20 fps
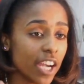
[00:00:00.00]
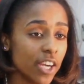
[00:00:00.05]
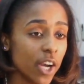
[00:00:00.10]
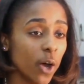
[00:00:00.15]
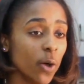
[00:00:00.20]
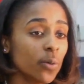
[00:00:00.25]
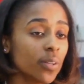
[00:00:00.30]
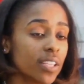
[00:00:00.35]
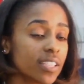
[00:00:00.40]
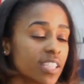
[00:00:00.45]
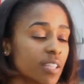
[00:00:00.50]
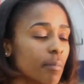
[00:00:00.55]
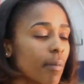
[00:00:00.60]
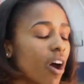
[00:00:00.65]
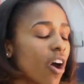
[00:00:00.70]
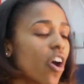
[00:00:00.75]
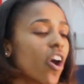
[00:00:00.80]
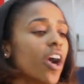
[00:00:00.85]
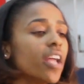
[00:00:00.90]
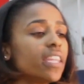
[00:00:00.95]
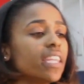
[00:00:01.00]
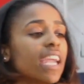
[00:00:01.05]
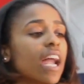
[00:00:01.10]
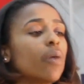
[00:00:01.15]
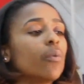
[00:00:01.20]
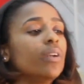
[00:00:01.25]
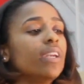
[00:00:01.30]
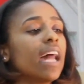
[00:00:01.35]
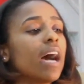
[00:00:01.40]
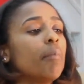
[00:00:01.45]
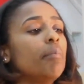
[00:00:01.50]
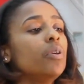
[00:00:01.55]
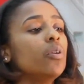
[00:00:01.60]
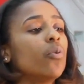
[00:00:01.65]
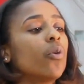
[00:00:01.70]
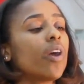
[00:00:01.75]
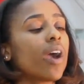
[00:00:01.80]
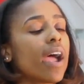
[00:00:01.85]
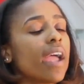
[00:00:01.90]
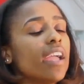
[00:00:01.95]
I know this in my heart that I would
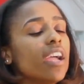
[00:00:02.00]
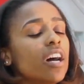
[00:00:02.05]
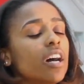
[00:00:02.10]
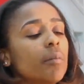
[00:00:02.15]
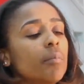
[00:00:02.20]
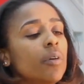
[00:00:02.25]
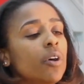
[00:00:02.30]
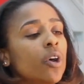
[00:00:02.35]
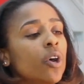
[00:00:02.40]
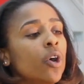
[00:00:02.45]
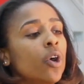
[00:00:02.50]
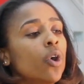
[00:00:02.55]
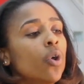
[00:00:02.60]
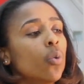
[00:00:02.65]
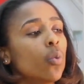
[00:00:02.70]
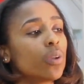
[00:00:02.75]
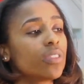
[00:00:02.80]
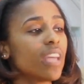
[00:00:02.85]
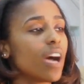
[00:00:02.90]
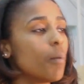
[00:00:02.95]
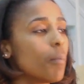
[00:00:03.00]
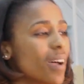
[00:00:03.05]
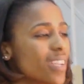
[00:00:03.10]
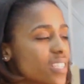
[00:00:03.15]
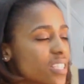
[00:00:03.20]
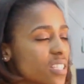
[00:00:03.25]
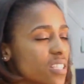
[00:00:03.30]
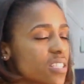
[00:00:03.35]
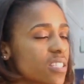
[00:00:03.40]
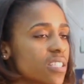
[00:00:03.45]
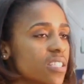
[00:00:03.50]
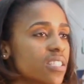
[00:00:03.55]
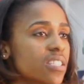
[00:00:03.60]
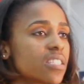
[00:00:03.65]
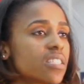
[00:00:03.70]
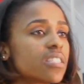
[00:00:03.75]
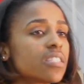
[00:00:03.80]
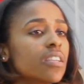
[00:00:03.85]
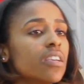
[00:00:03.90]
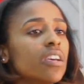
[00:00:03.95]
not be where I am without my
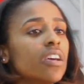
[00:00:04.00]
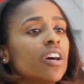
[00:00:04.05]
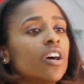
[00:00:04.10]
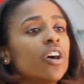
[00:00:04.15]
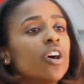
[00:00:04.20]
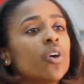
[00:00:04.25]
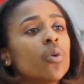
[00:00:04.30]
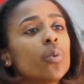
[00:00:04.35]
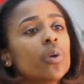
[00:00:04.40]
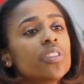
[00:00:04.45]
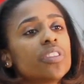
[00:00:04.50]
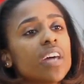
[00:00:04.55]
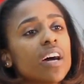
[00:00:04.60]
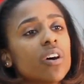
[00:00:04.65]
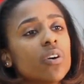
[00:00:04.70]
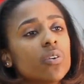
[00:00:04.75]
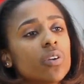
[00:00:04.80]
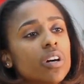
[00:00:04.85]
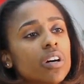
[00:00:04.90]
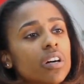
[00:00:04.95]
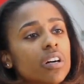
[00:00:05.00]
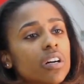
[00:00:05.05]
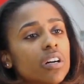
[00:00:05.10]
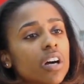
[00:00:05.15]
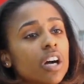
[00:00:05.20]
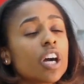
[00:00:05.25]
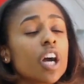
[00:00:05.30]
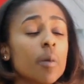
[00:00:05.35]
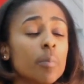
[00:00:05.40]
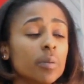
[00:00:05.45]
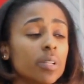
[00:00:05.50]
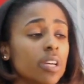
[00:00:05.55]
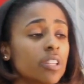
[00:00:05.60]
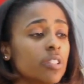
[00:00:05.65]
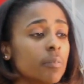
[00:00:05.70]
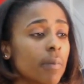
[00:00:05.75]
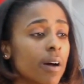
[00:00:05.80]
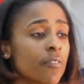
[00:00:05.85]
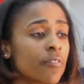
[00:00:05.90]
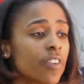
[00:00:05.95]
sisters, without a
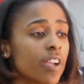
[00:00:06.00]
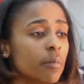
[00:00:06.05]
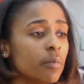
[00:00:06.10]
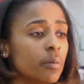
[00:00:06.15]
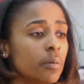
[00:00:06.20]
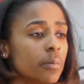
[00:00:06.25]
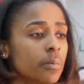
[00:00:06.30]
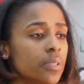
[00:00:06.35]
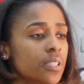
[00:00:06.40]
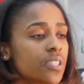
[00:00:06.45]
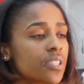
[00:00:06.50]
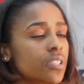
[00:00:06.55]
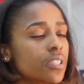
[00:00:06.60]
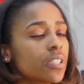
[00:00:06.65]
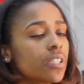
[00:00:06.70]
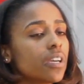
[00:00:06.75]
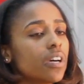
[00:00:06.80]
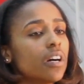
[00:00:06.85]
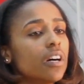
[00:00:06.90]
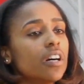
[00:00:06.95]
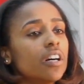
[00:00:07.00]
couple other my family members.